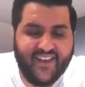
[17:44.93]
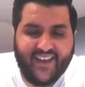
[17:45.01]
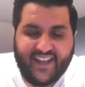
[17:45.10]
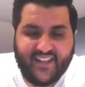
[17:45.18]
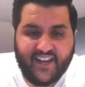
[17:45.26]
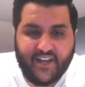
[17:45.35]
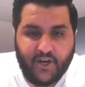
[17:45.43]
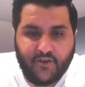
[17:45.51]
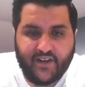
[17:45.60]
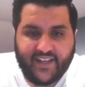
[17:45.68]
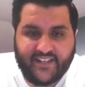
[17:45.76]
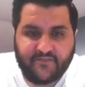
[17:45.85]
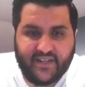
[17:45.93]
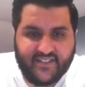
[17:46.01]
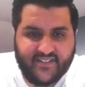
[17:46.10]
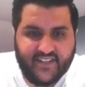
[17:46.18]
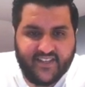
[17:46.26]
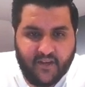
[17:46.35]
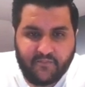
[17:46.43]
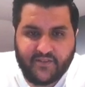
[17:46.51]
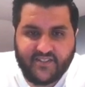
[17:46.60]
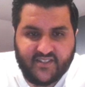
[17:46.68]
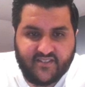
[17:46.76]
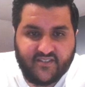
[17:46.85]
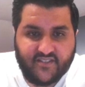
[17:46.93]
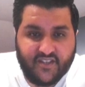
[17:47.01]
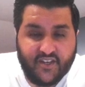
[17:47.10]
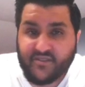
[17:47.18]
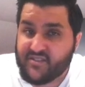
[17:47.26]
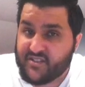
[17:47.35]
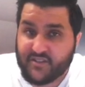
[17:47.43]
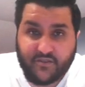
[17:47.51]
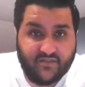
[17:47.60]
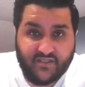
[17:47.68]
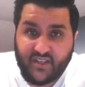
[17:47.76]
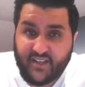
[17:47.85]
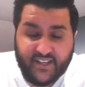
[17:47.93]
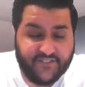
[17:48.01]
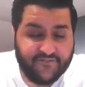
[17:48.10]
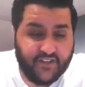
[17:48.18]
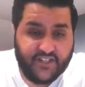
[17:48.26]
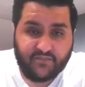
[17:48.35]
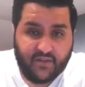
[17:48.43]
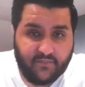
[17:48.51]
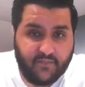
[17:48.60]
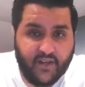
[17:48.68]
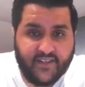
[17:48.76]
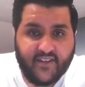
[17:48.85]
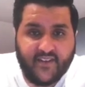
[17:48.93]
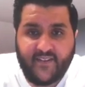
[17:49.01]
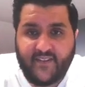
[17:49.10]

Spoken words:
And that goal against Man City a couple of seasons ago still is fresh in my mind.